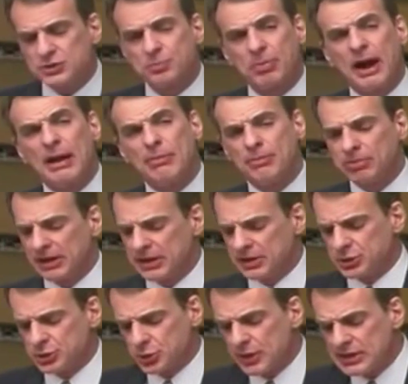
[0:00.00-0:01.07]
is
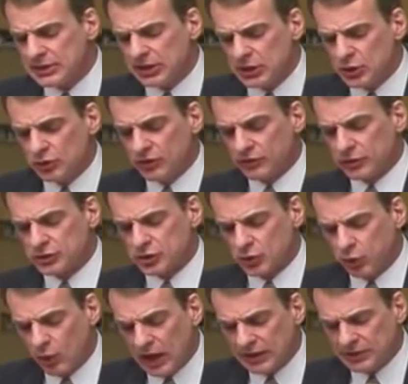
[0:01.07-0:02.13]
probably to treat the universe
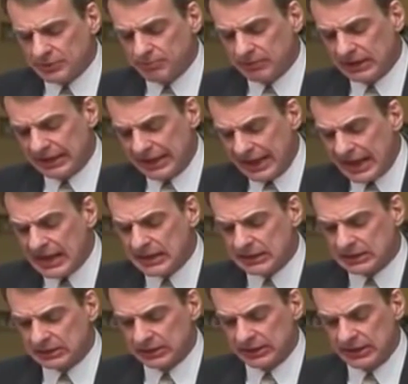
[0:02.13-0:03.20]
quantum
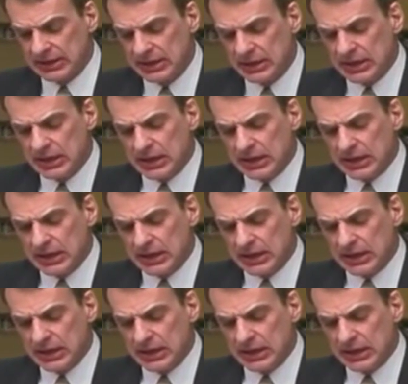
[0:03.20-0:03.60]
mechanically